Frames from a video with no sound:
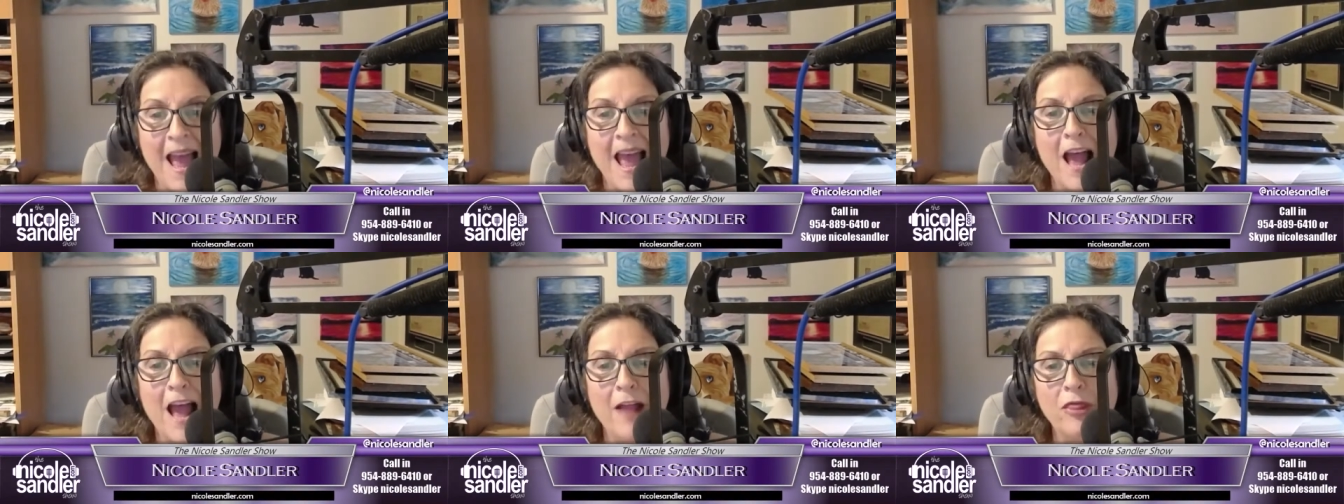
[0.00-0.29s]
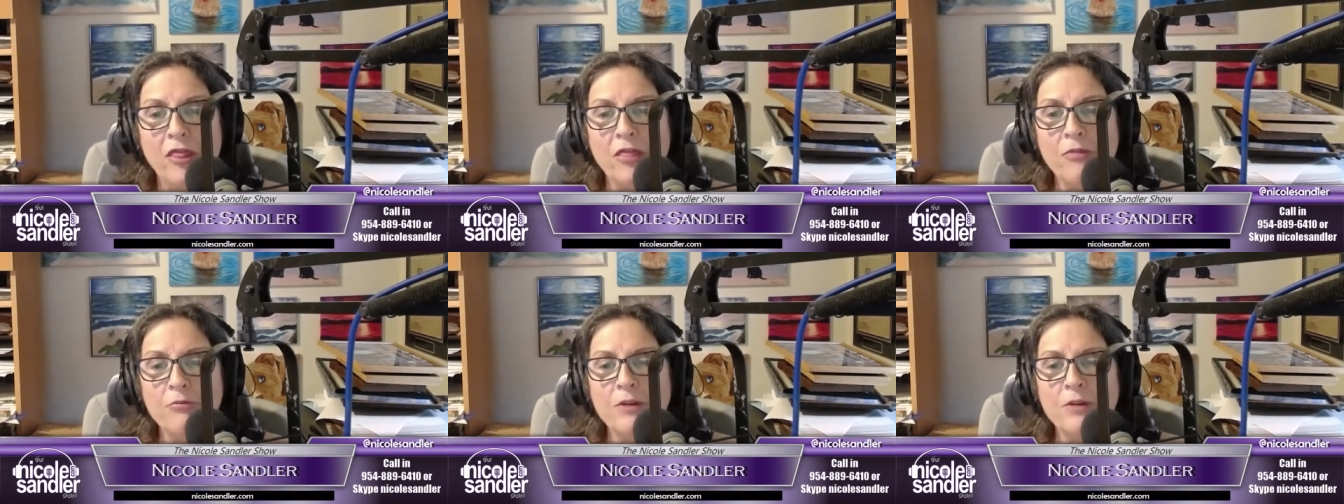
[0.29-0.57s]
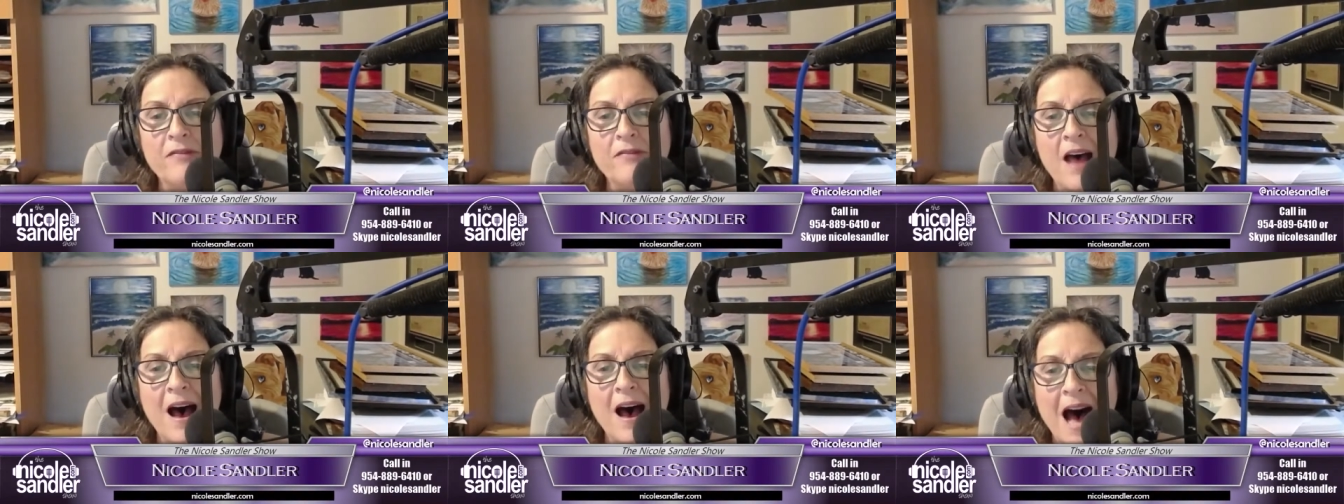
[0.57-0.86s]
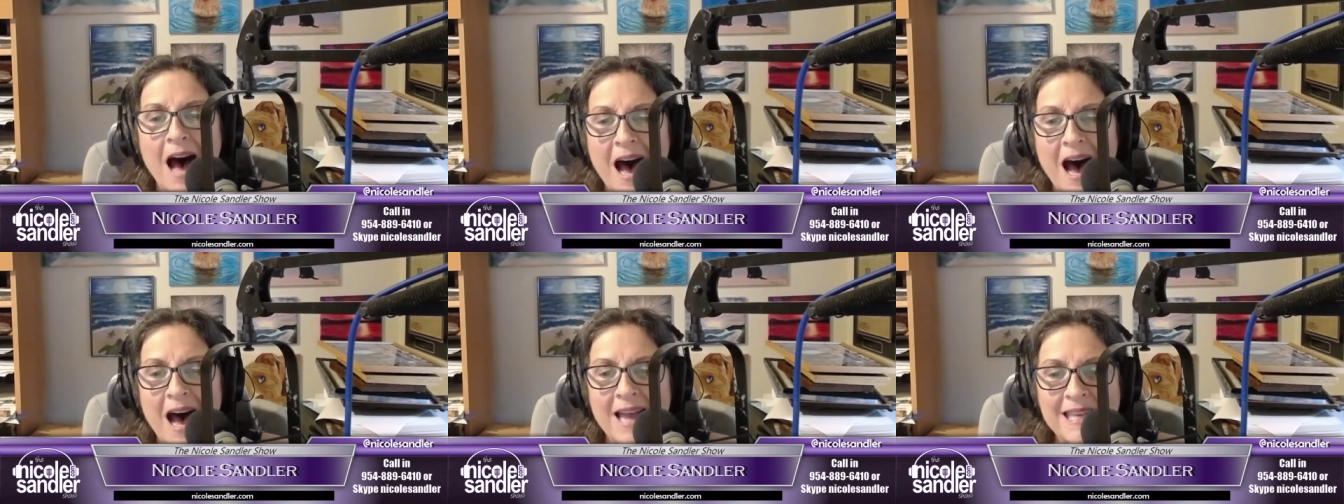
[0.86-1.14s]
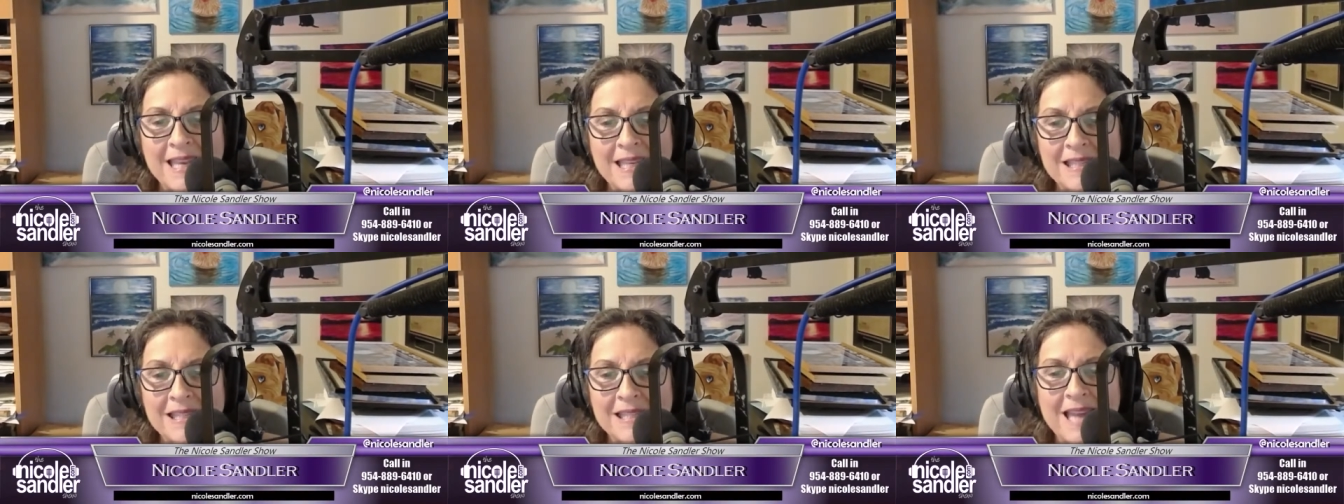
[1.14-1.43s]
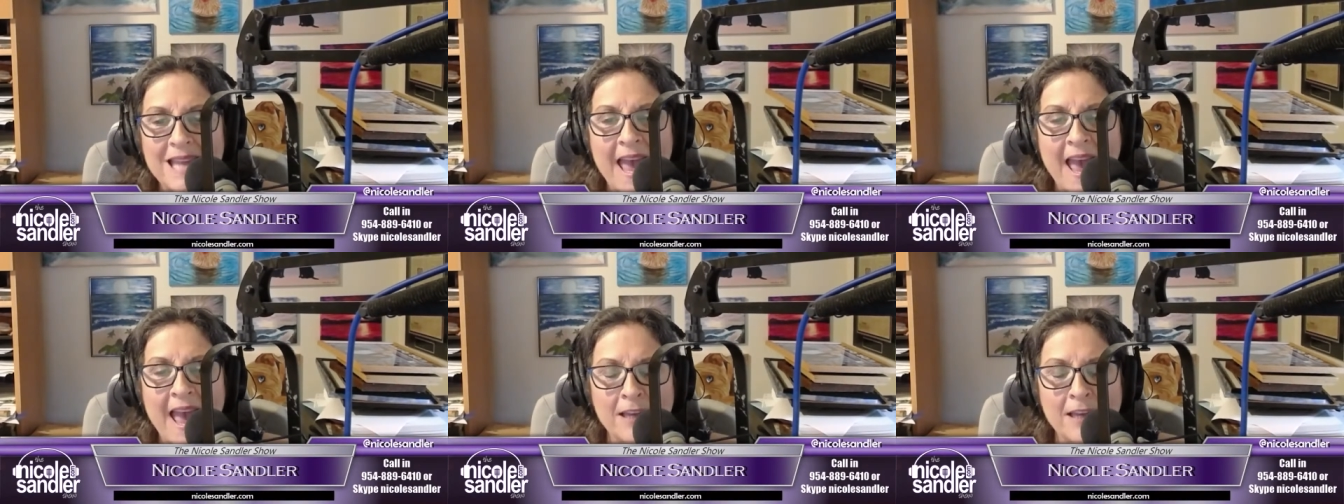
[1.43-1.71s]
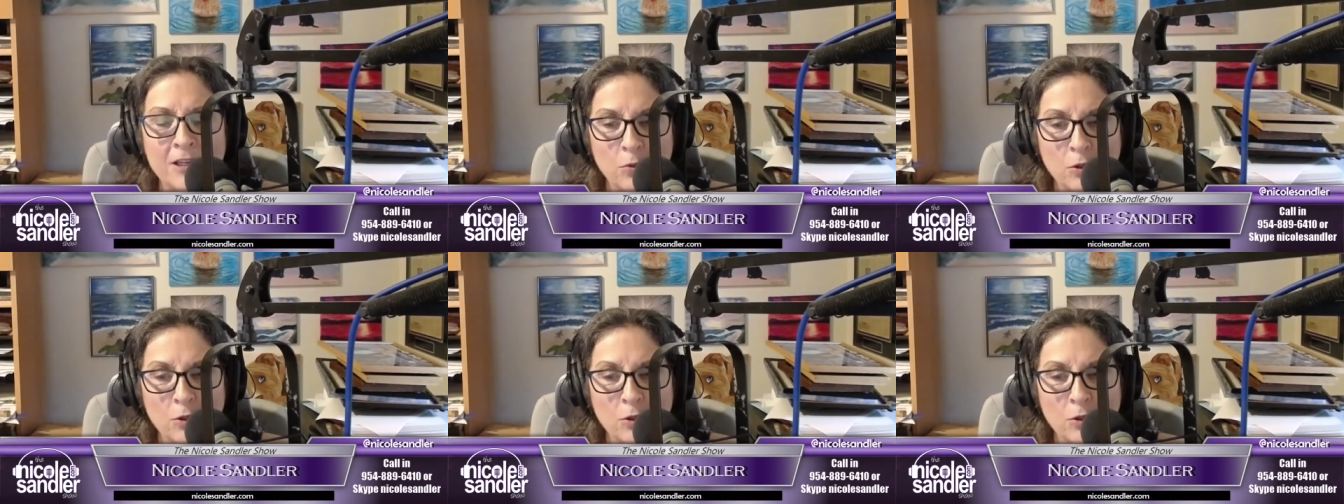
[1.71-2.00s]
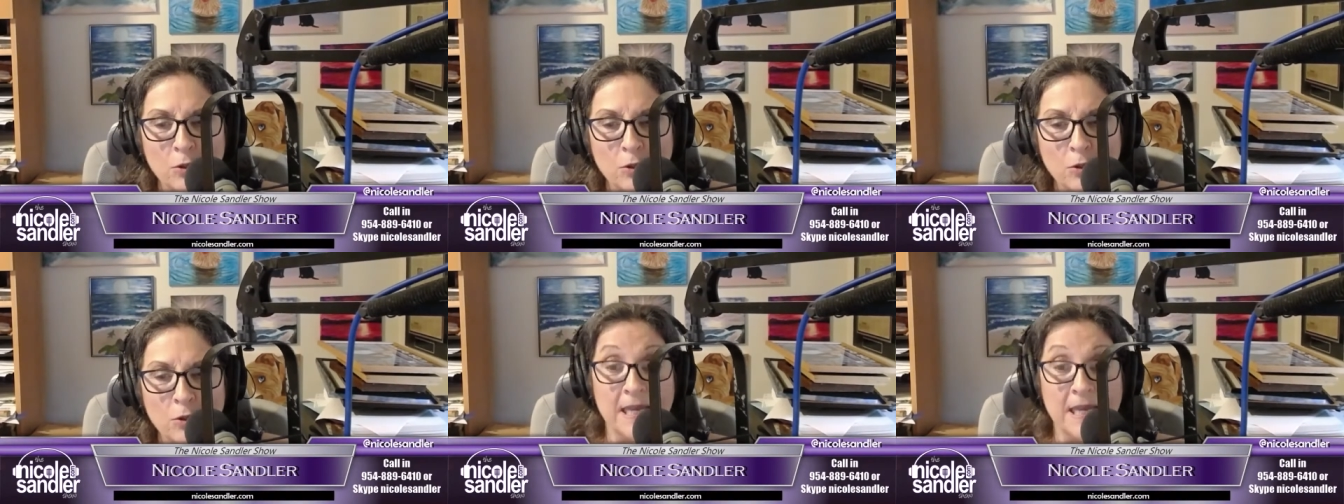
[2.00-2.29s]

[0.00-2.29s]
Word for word: had three of the highest annual